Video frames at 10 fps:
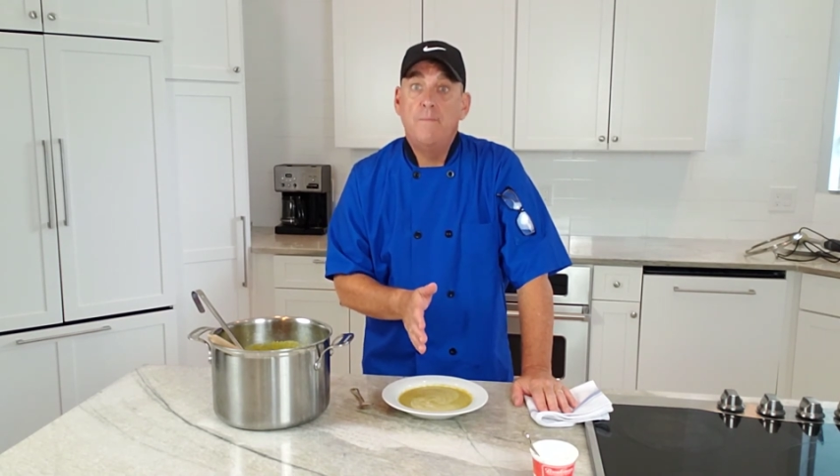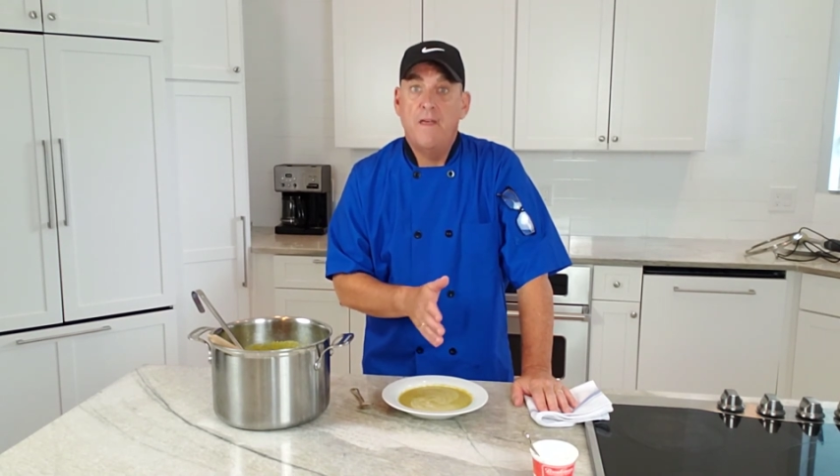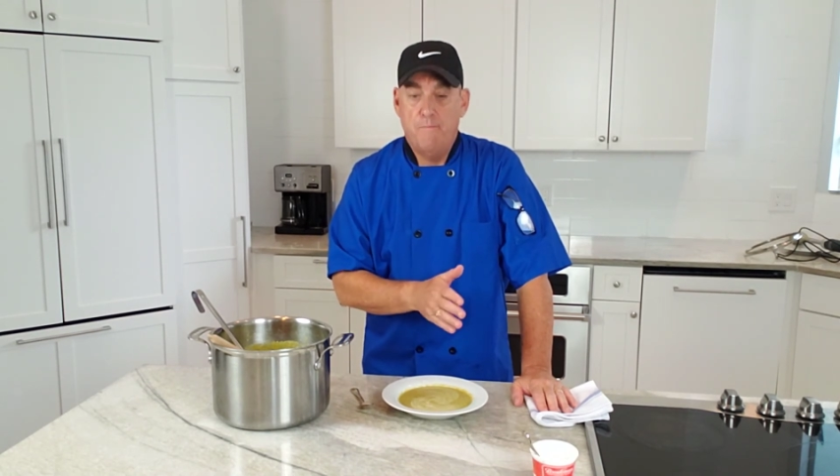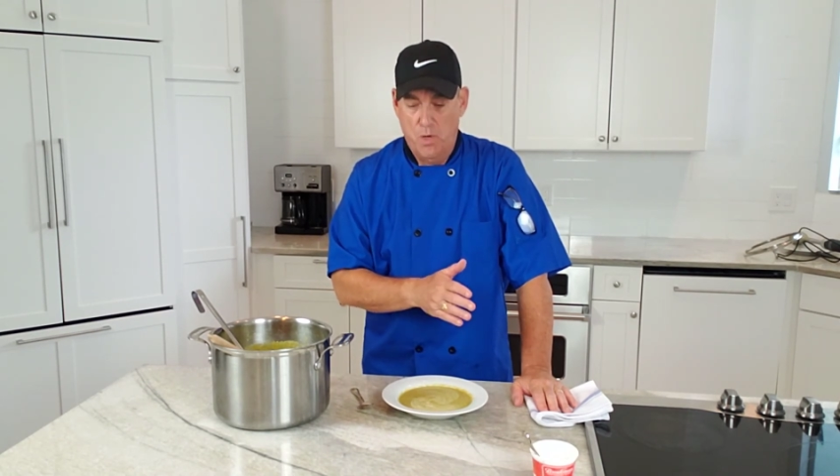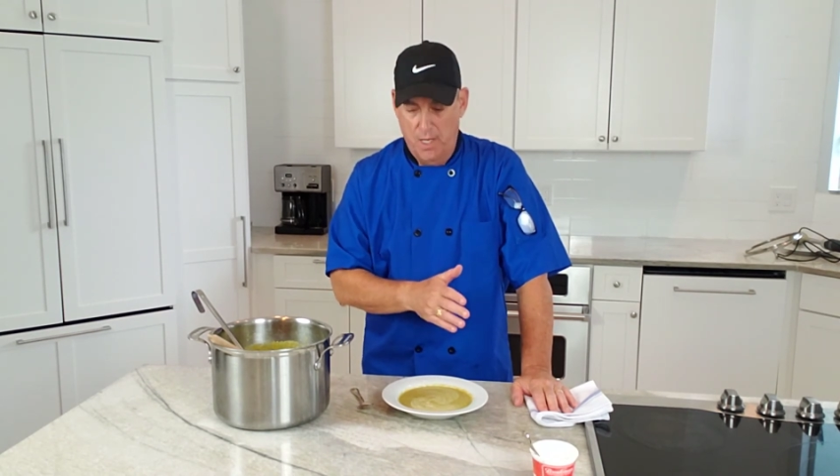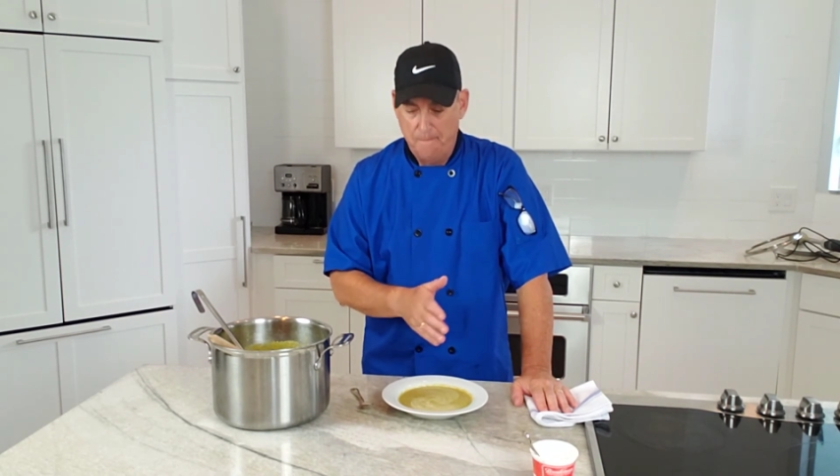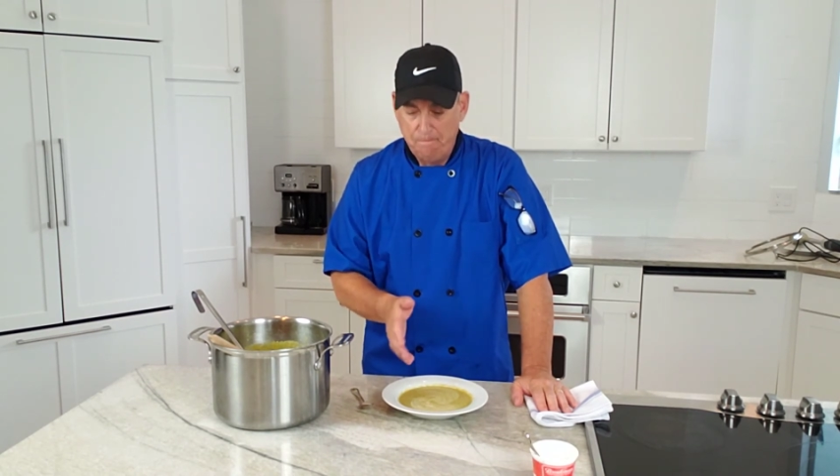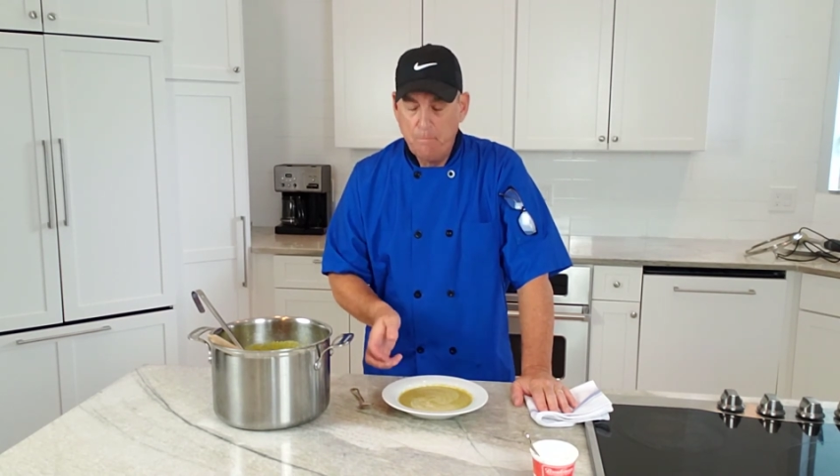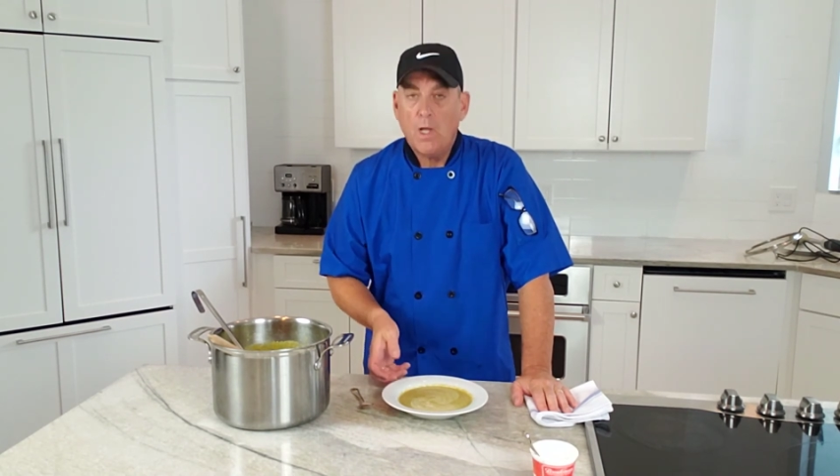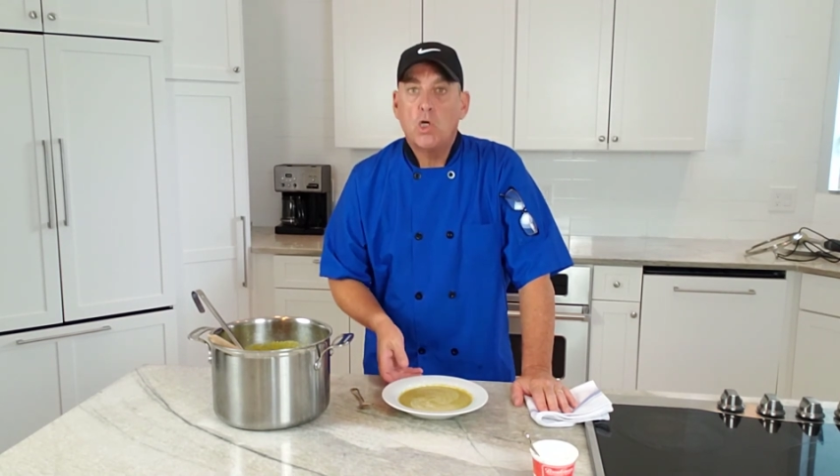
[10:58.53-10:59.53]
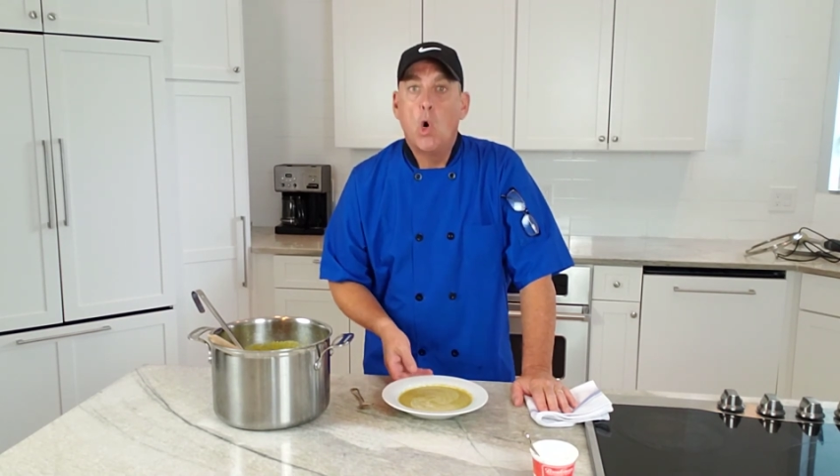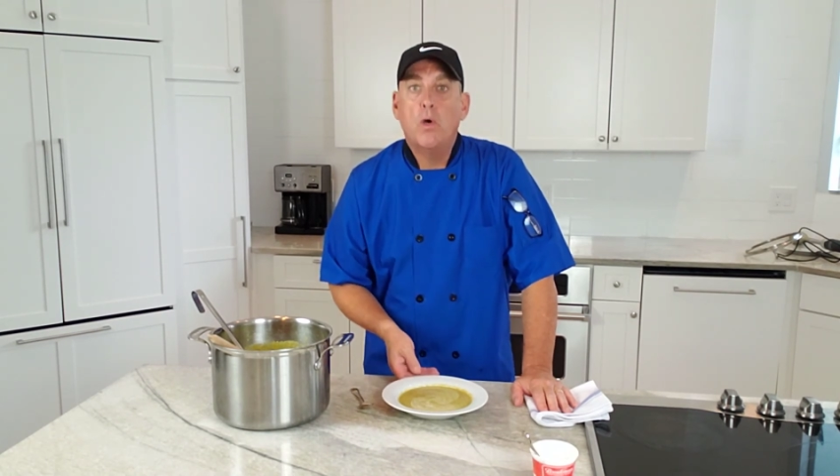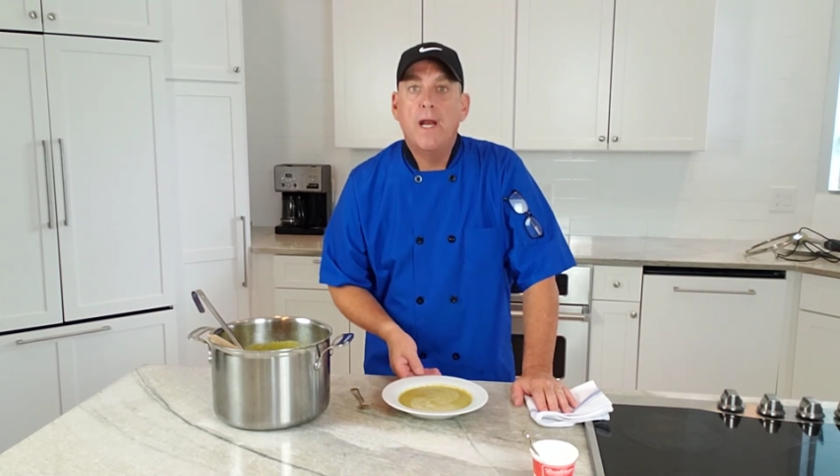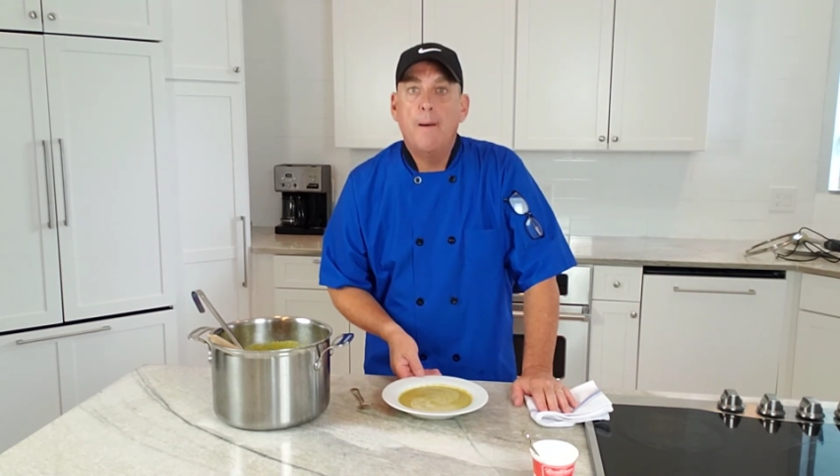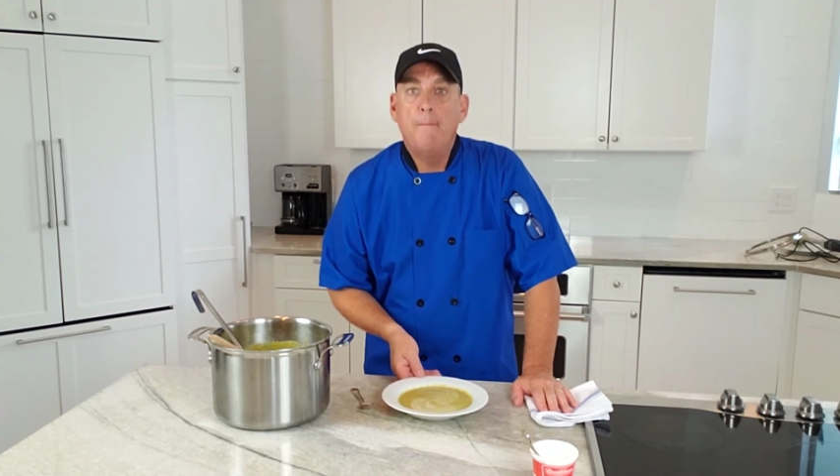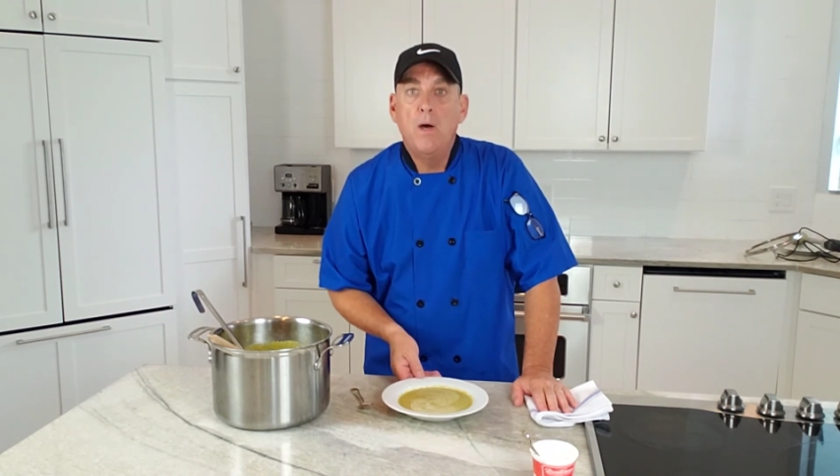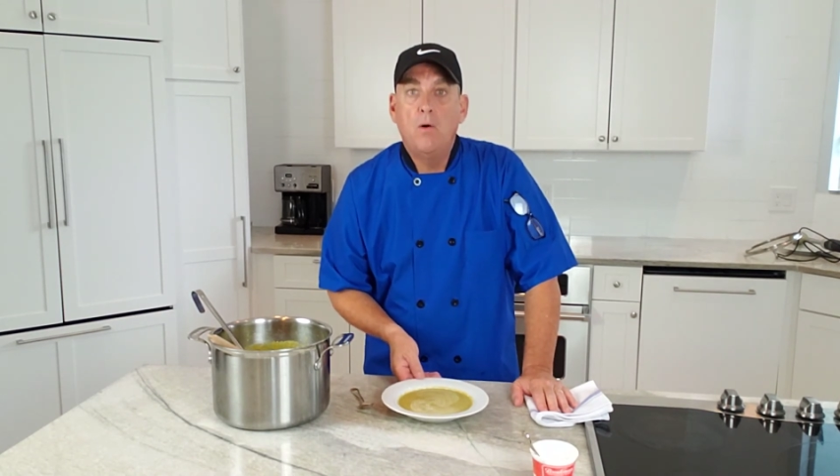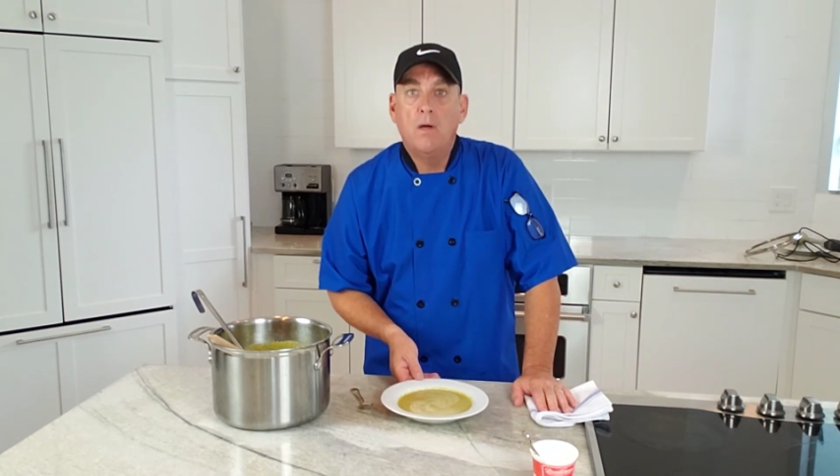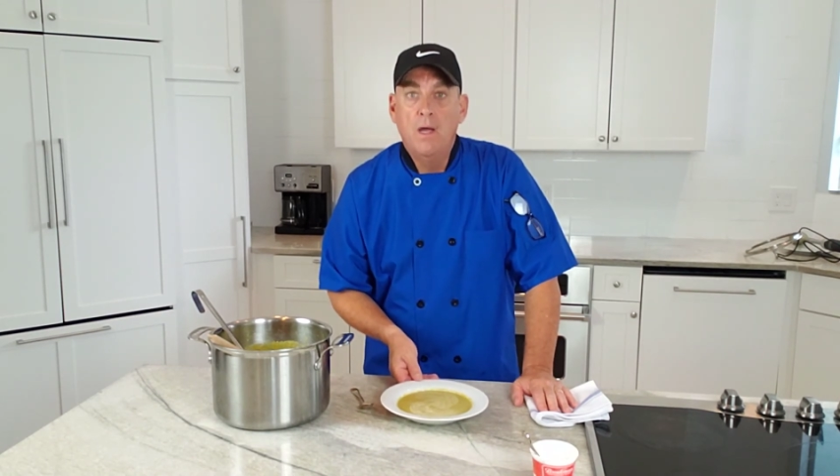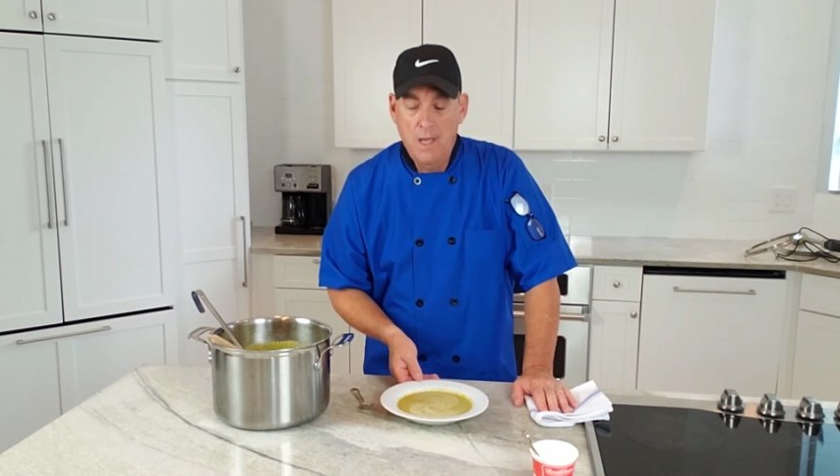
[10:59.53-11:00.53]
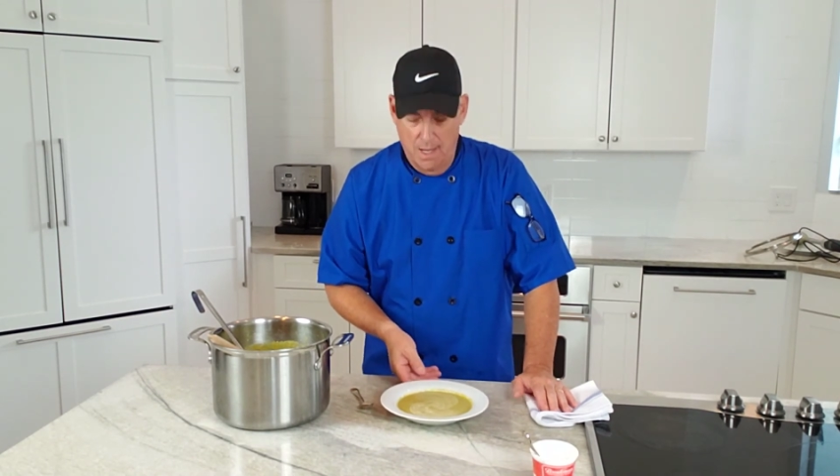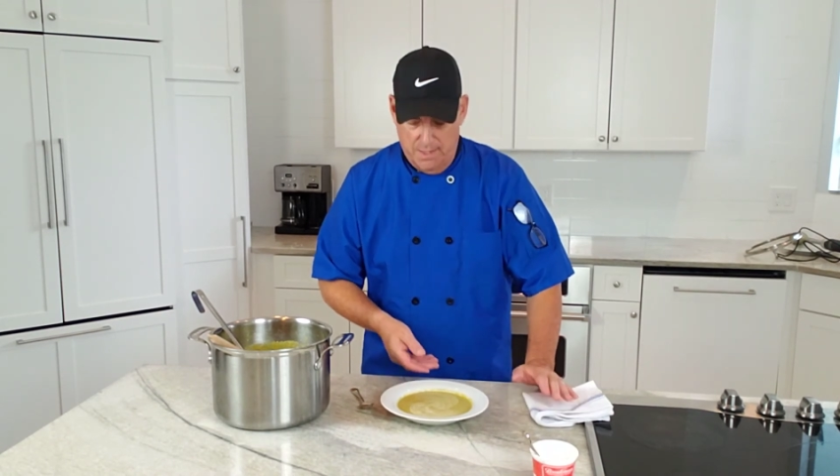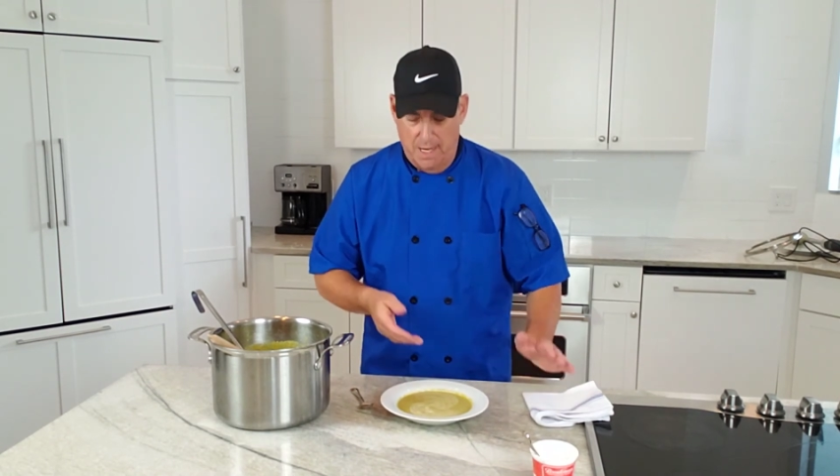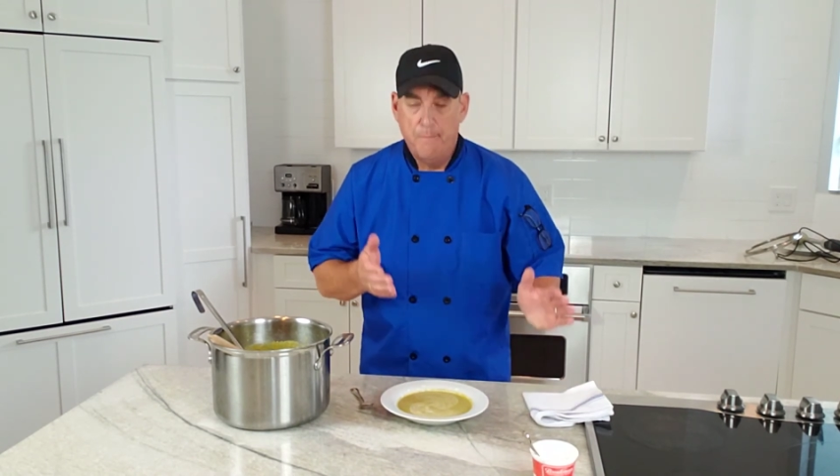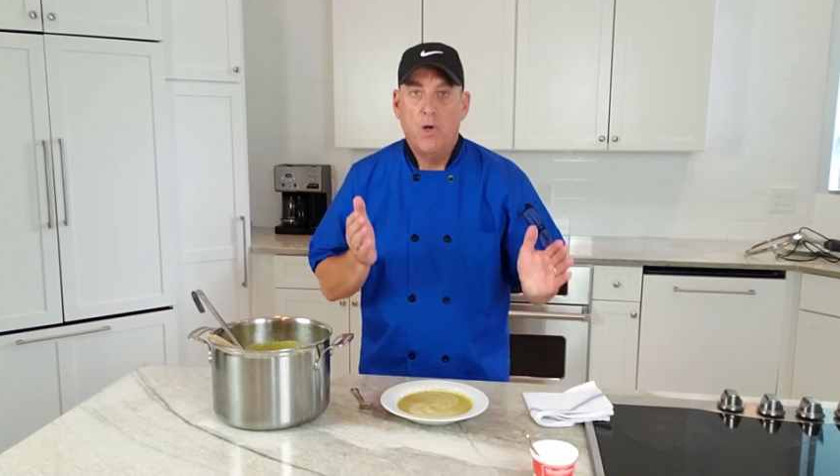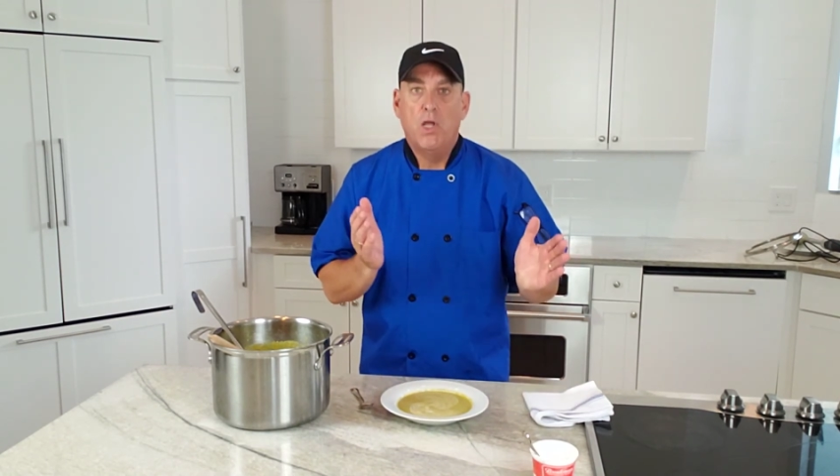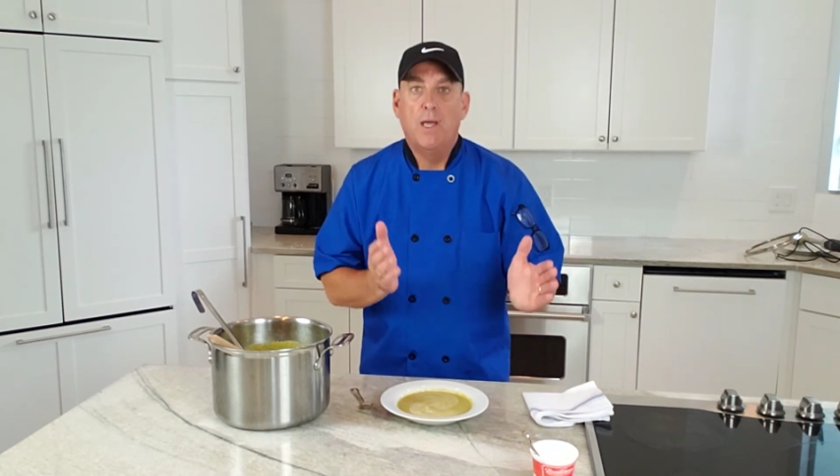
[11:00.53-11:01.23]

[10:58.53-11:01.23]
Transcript: they put in coconut milk. Instead of putting